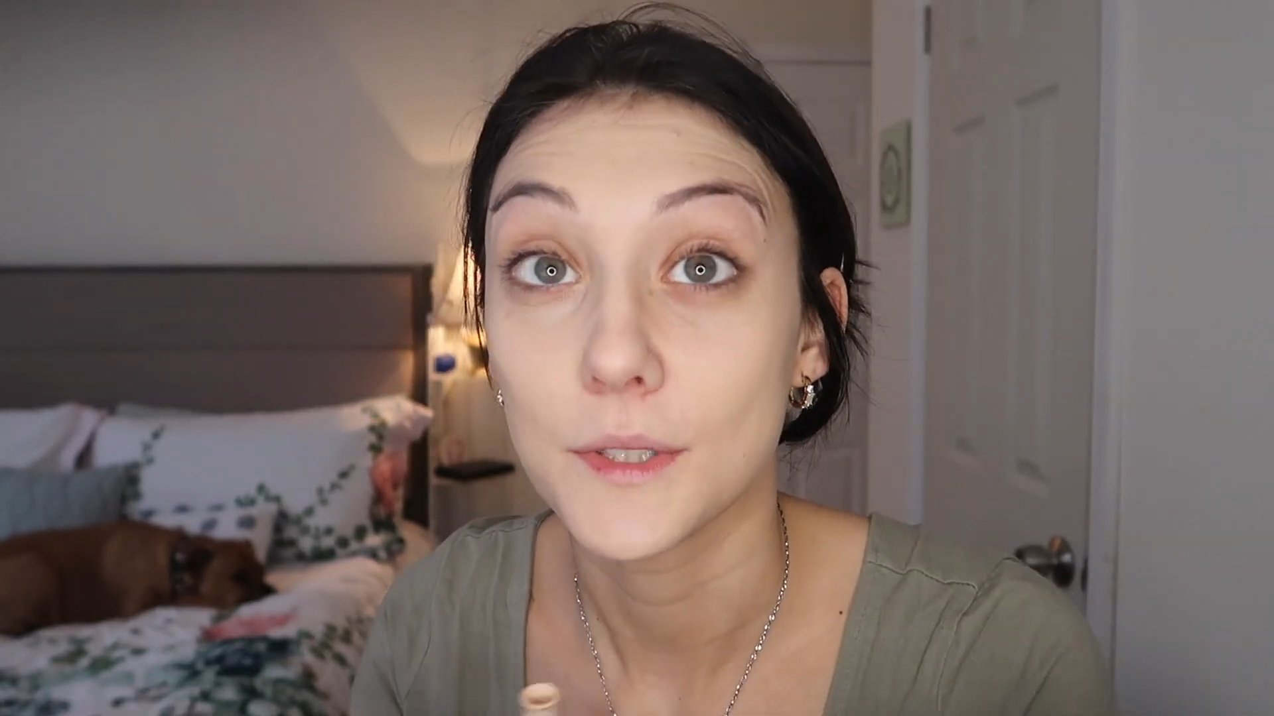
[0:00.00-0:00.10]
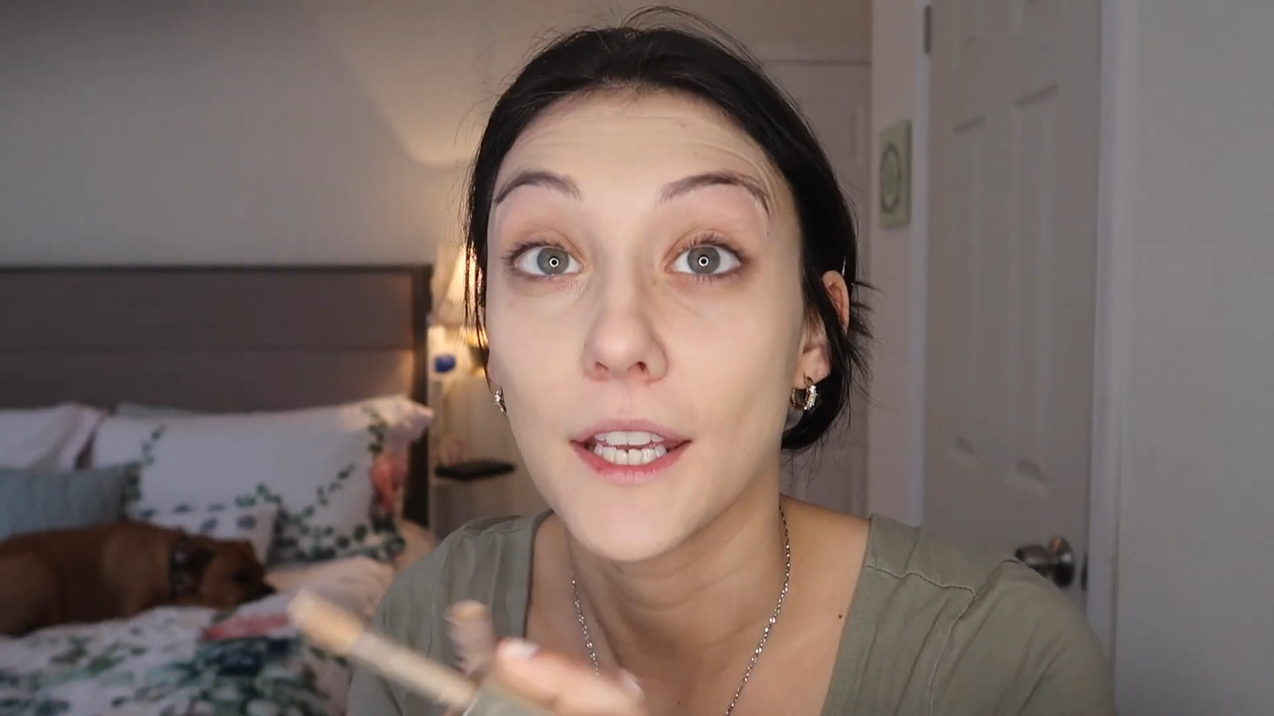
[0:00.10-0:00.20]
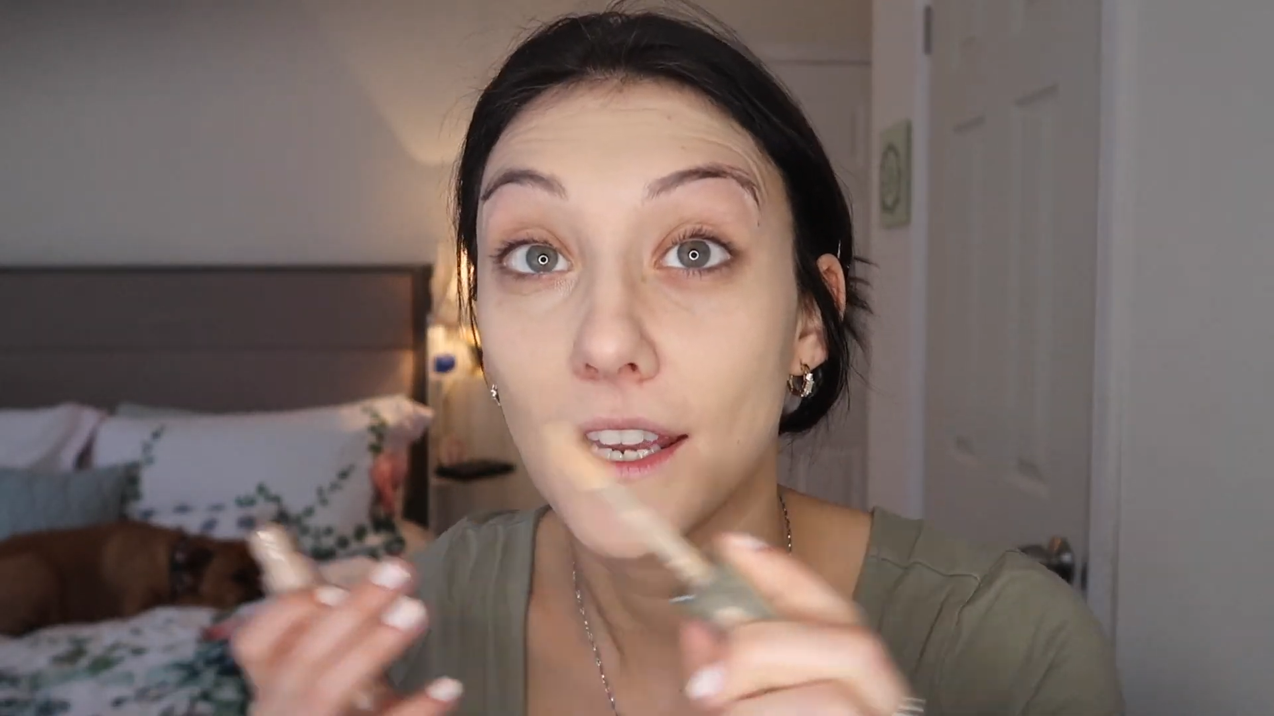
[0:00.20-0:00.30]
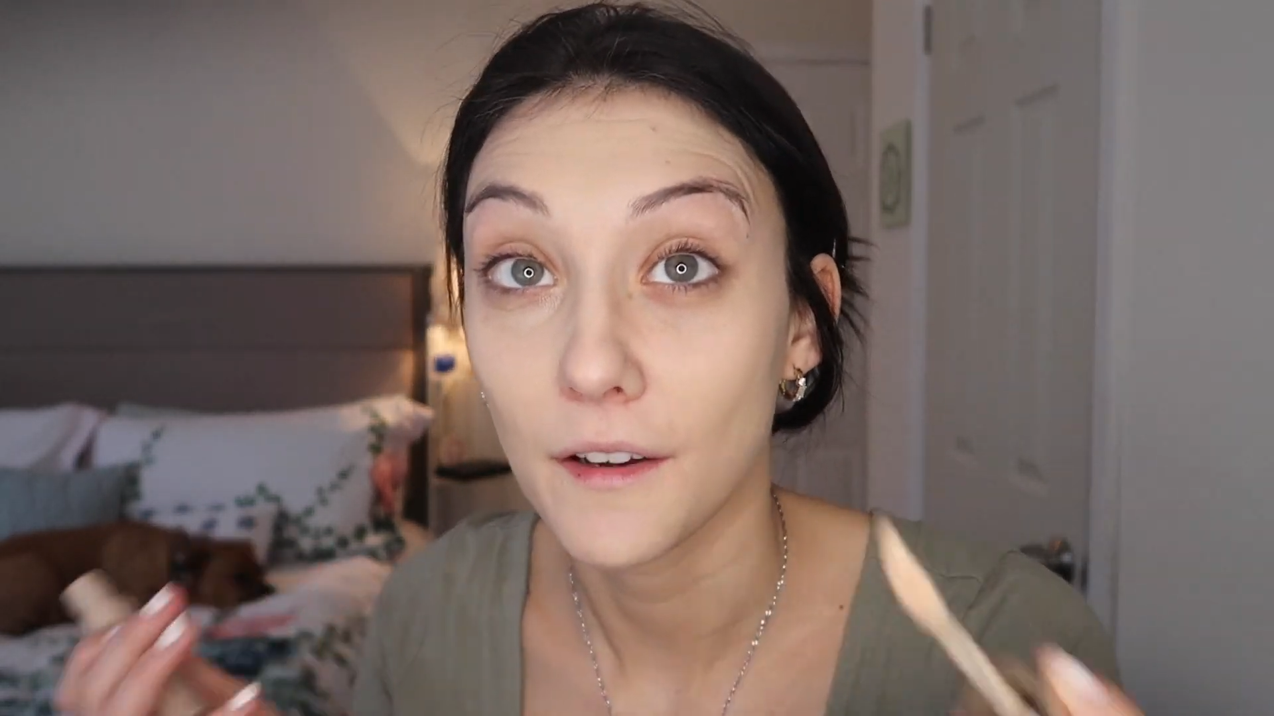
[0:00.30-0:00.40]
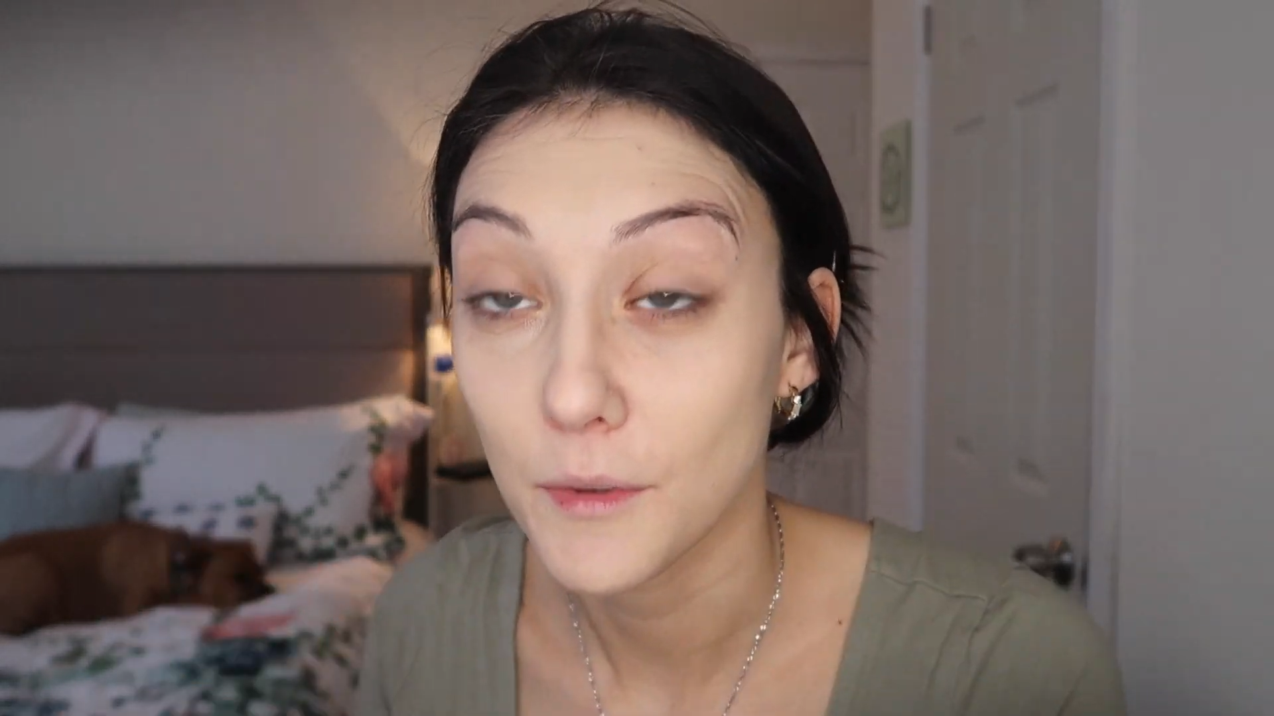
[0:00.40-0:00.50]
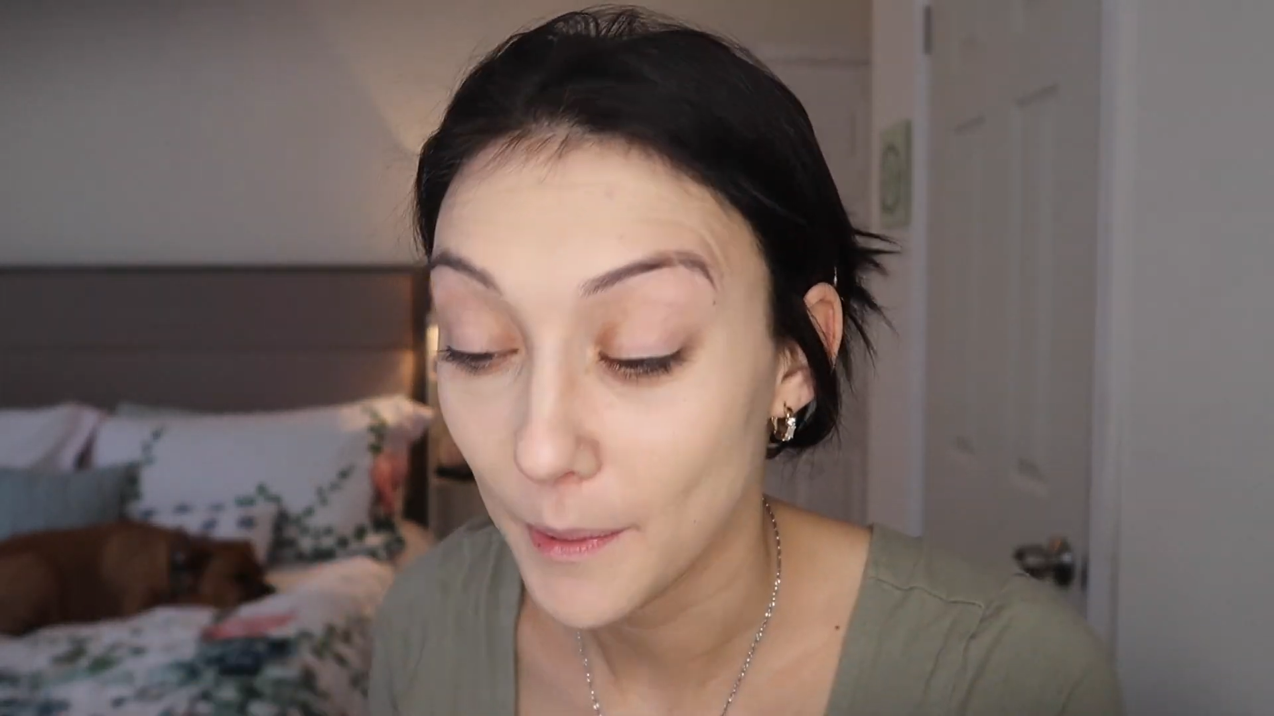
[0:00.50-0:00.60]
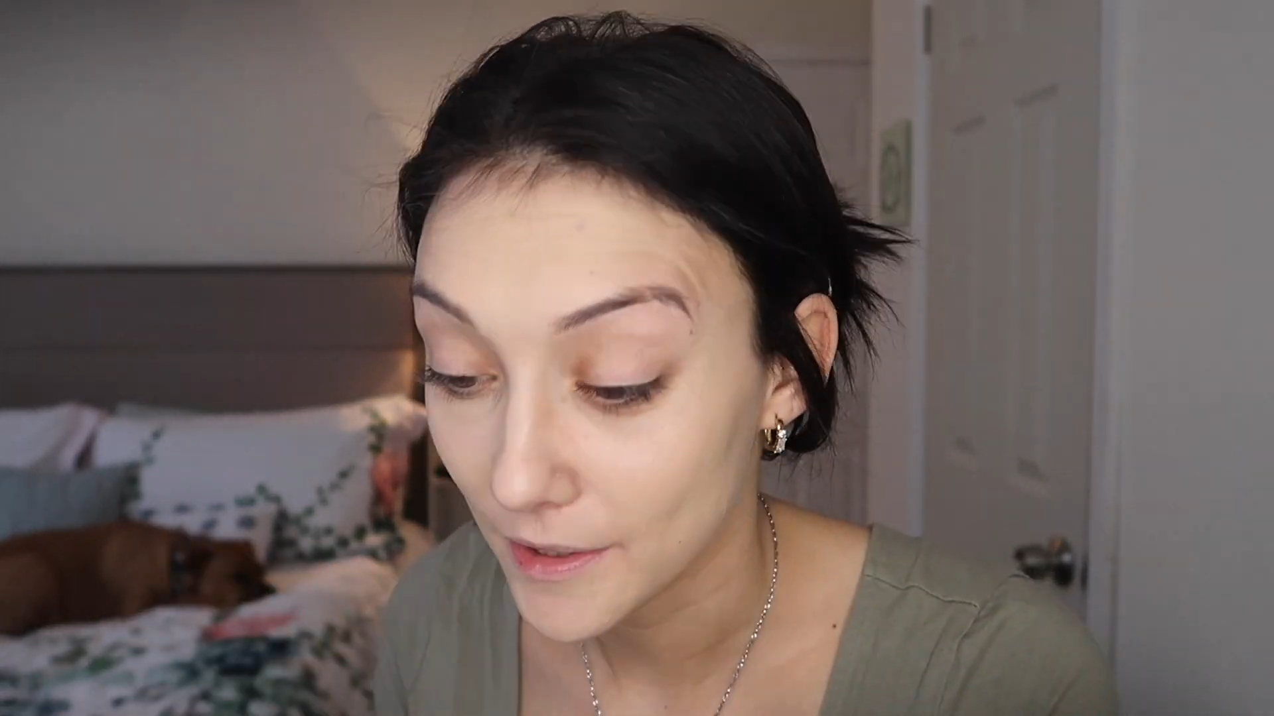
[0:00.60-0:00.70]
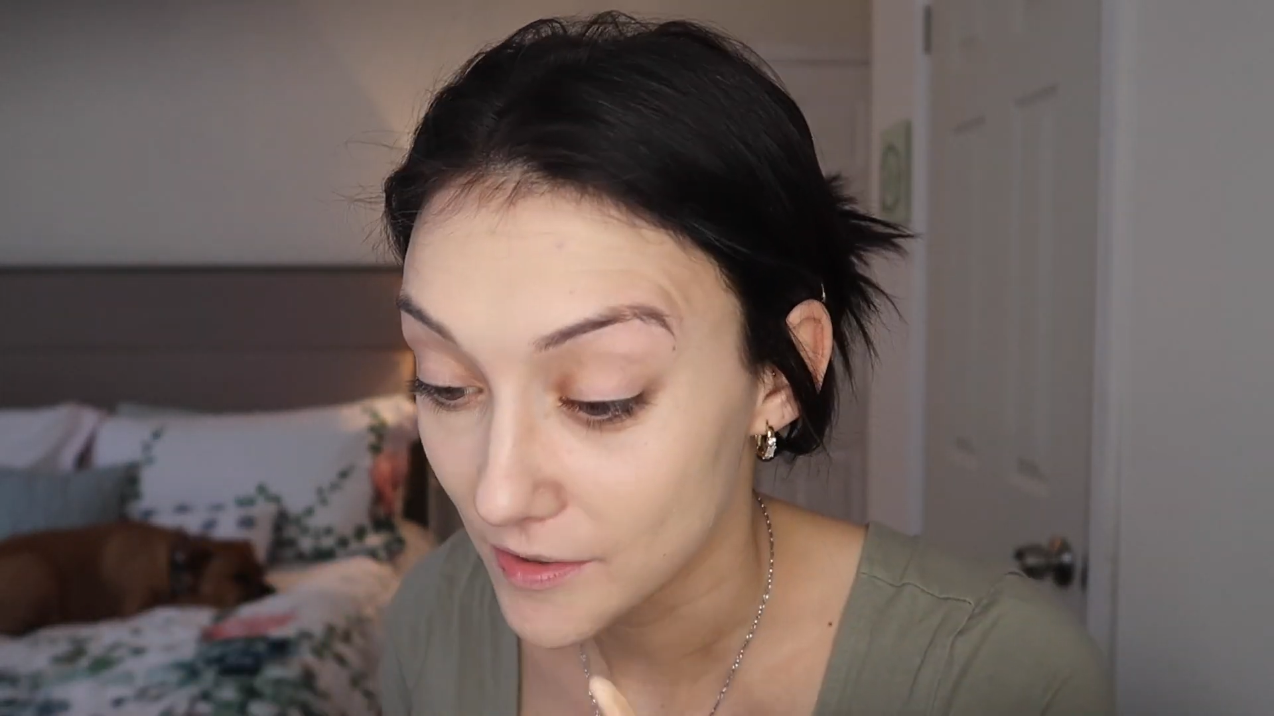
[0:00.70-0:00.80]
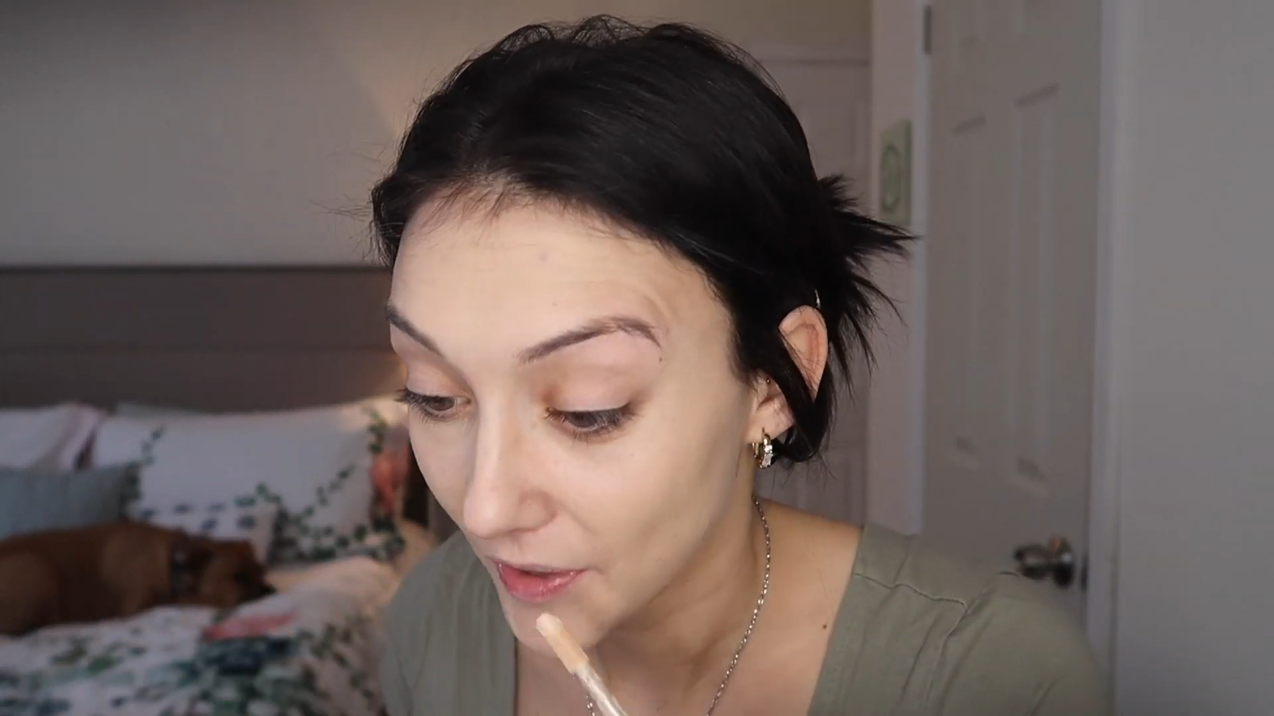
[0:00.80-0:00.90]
take everybody's